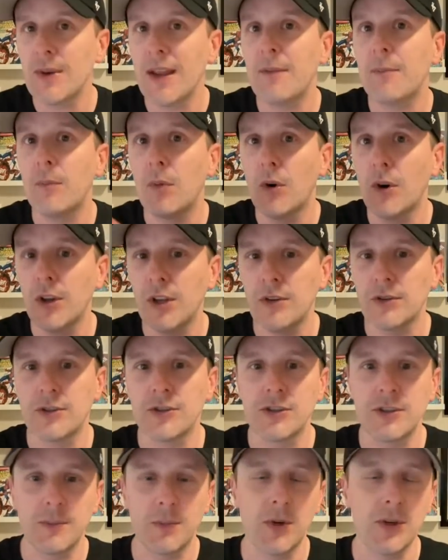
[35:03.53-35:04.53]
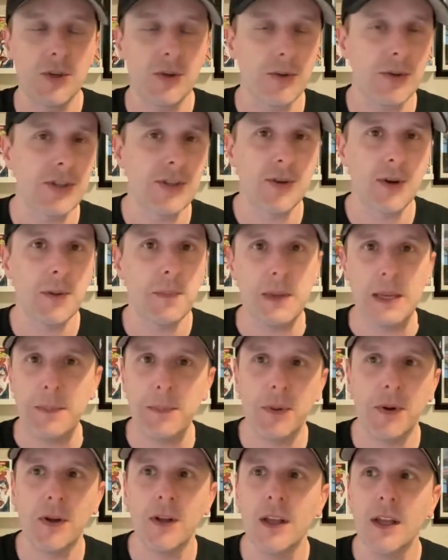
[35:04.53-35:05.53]
as we have more users and more Toy Story
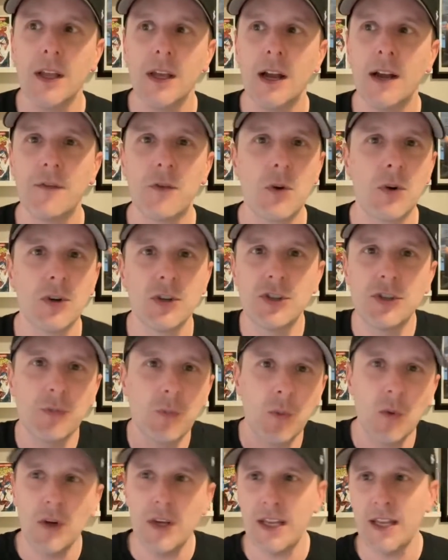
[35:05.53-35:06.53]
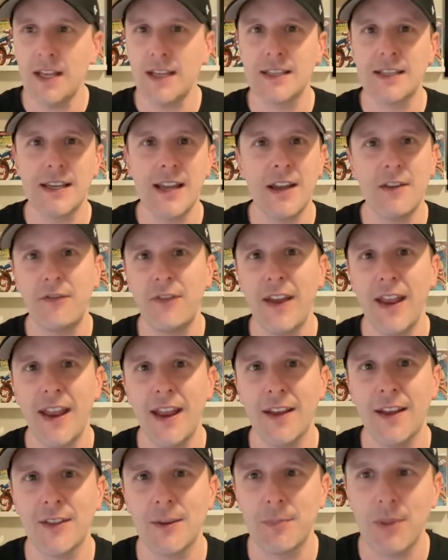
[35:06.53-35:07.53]
people, of course, Woody as an
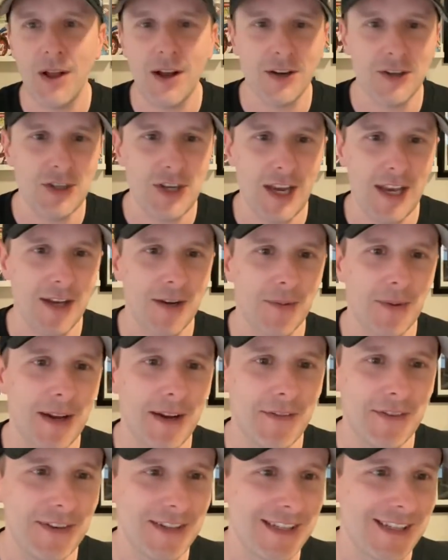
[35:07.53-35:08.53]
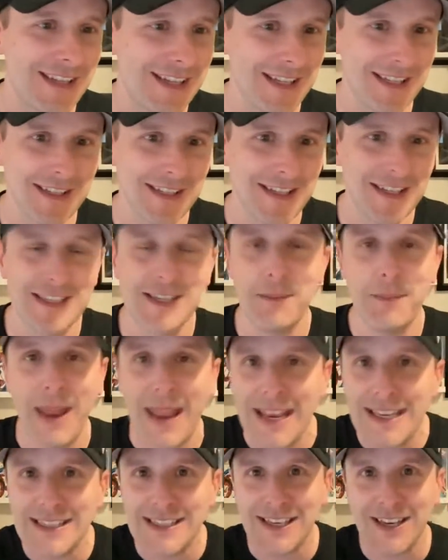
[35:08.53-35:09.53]
FA on the blockchain or whatever is is is
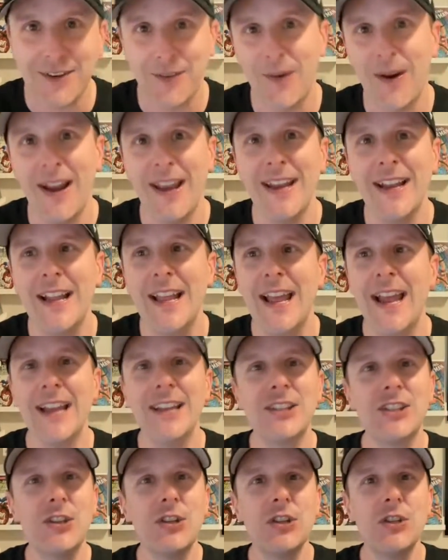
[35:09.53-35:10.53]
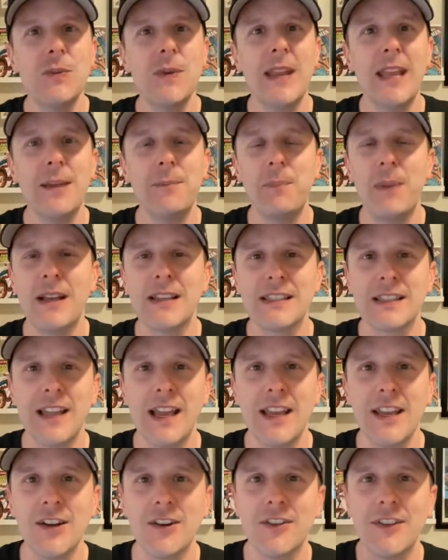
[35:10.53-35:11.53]
amazing, right? And as soon as we get Buzz
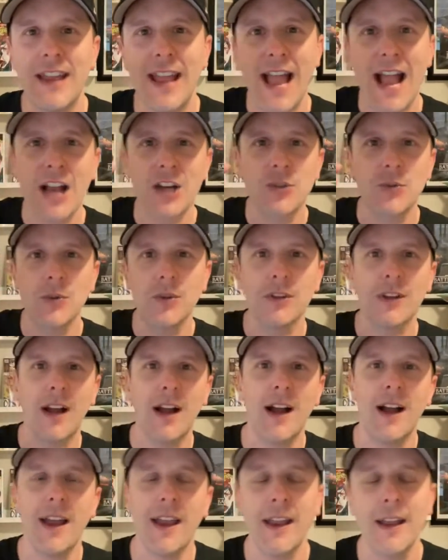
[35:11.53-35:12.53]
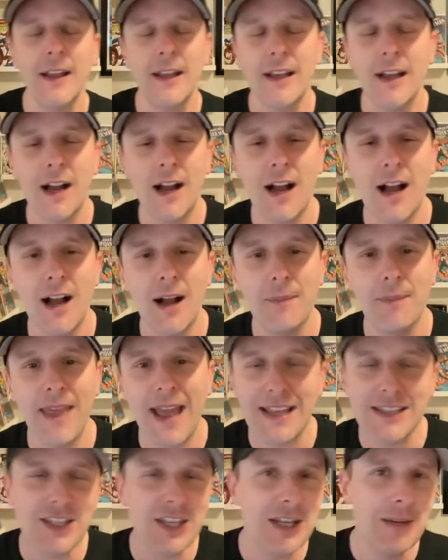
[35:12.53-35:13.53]
Lightyear, the actual guy, um,
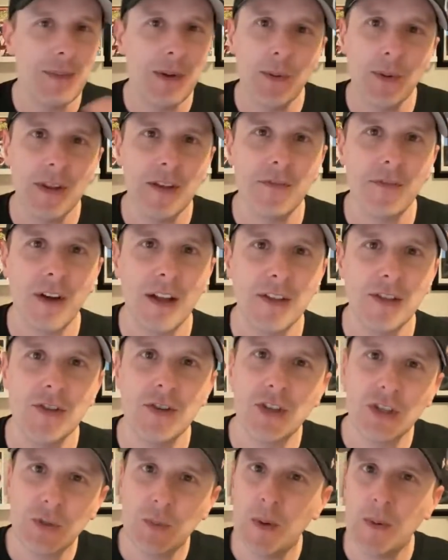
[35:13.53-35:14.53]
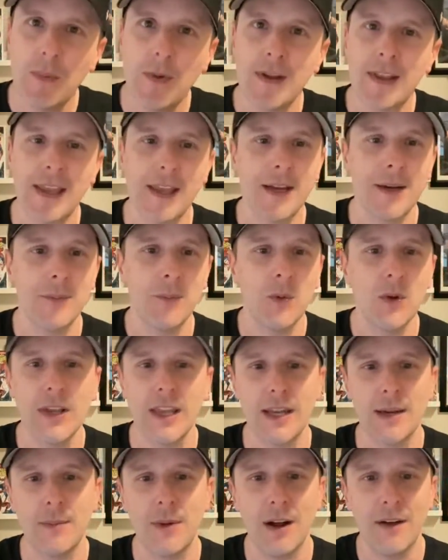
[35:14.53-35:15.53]
that's going to be really fun too because we will get him. We'll
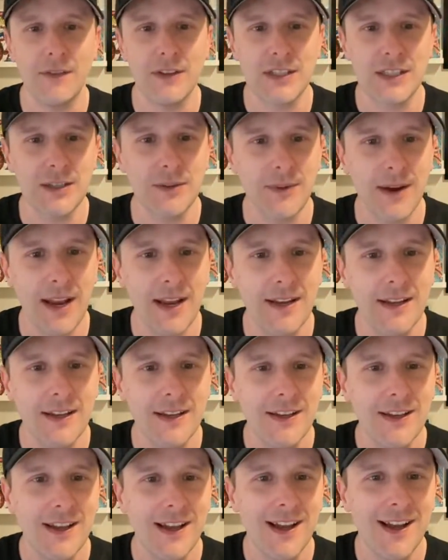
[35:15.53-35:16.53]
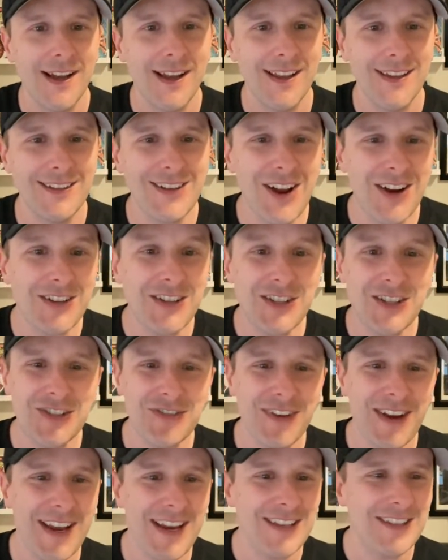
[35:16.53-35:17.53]
get him, obviously, right? Uh, Doctor
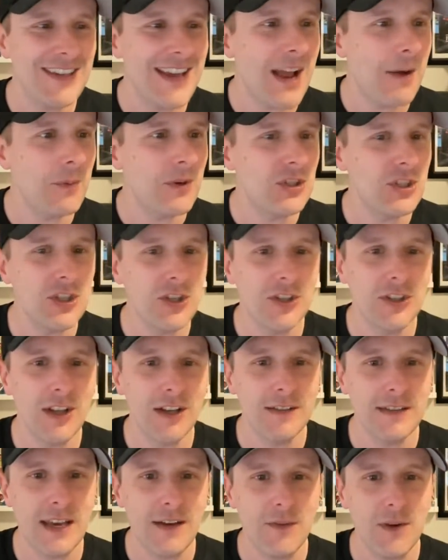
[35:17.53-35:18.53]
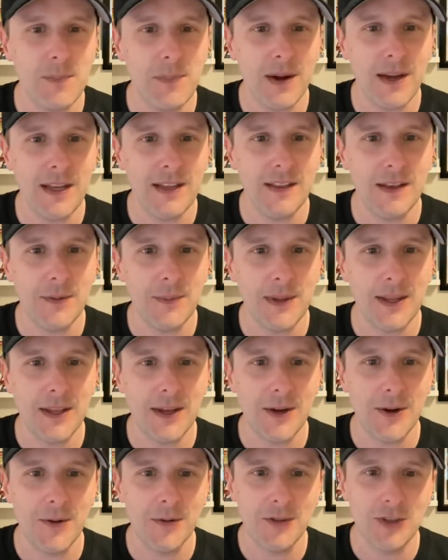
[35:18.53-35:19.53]
Strange, yeah, wishing good luck to everybody. There we
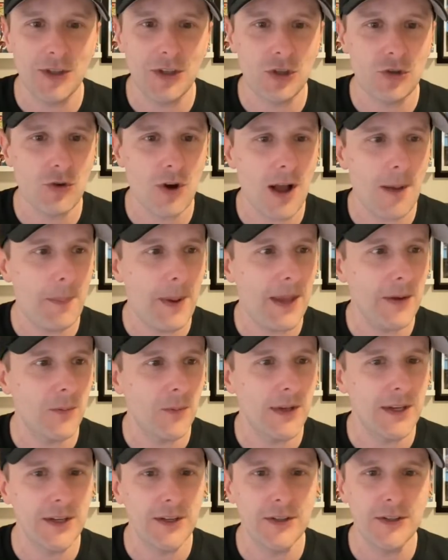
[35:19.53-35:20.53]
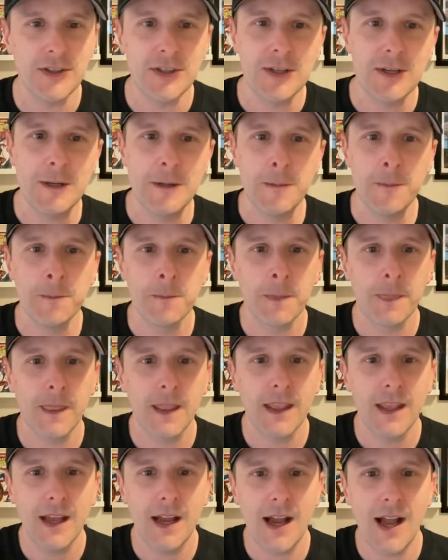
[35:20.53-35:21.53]
go to the drophead winners.
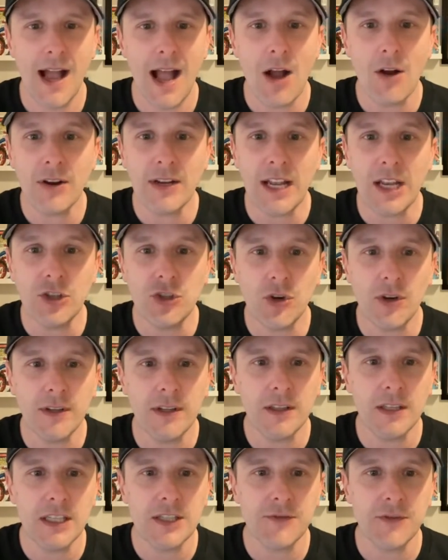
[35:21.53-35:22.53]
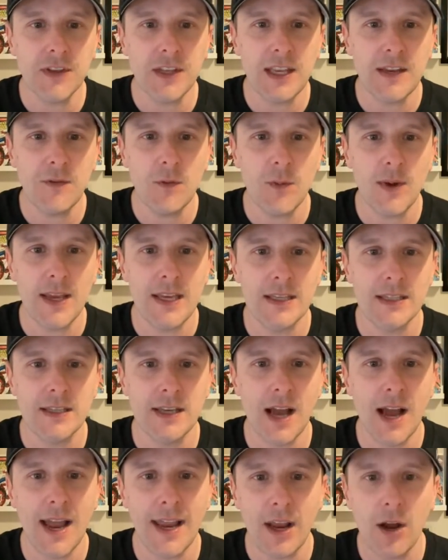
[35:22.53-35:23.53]
Uh, how can I join the list for the giveaways?
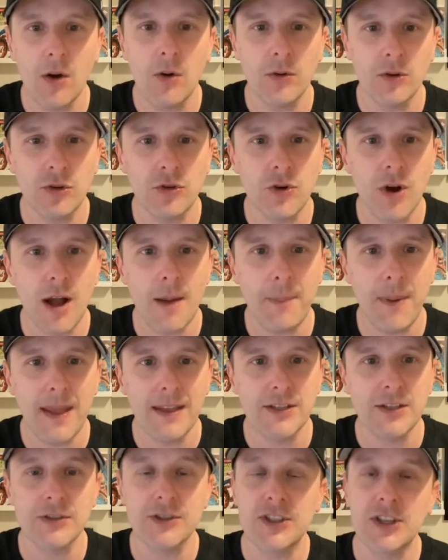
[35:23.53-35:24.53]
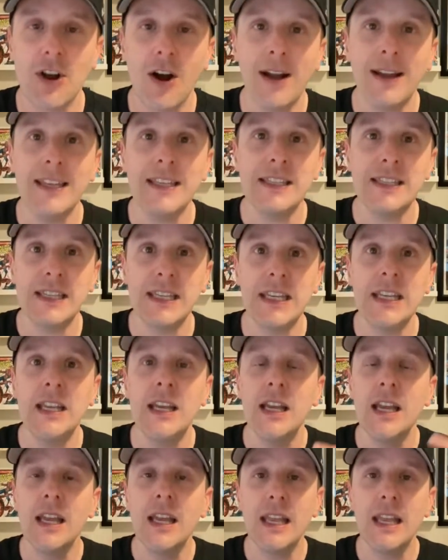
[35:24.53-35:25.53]
I own a drophead. So Scotty Z